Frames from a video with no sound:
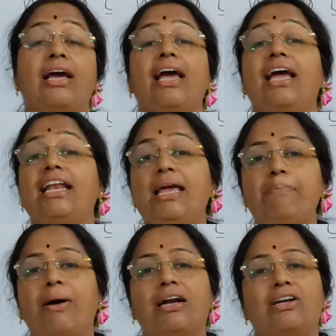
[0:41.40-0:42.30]
Any
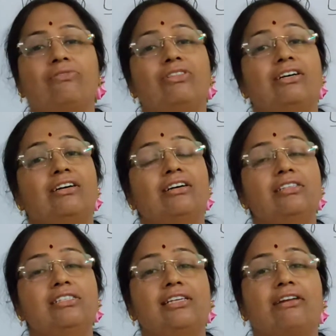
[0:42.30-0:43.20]
part of the
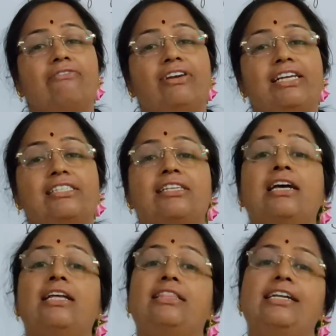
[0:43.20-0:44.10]
earth's surface
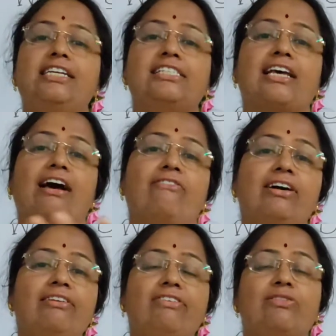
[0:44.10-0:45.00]
that is
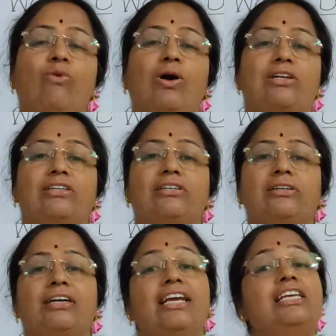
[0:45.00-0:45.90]
covered with water
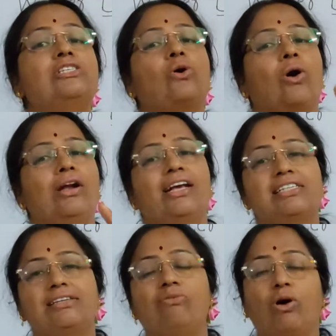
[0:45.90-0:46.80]
is called
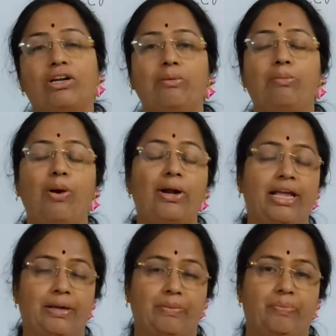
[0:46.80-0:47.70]
as a water
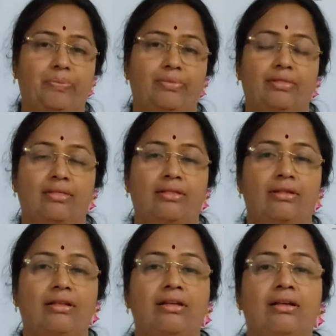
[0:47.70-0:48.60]
body.
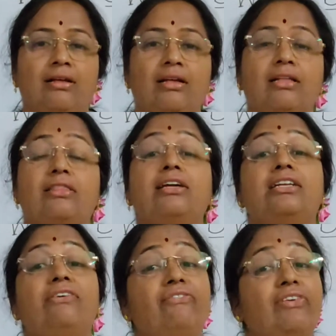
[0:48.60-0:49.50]
The
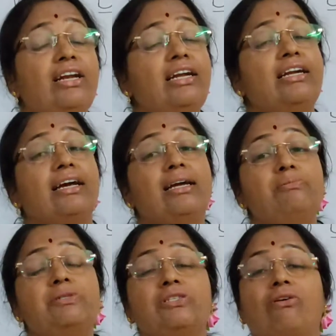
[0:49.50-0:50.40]
different
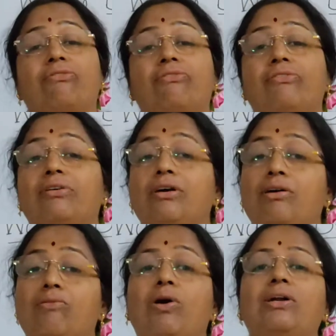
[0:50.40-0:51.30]
types of
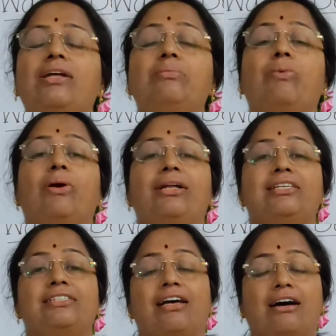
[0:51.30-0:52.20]
water
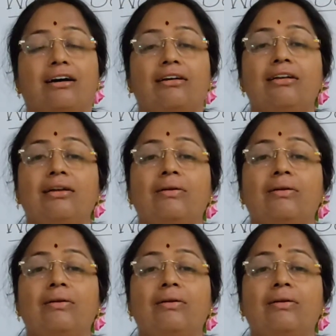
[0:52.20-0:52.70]
bodies are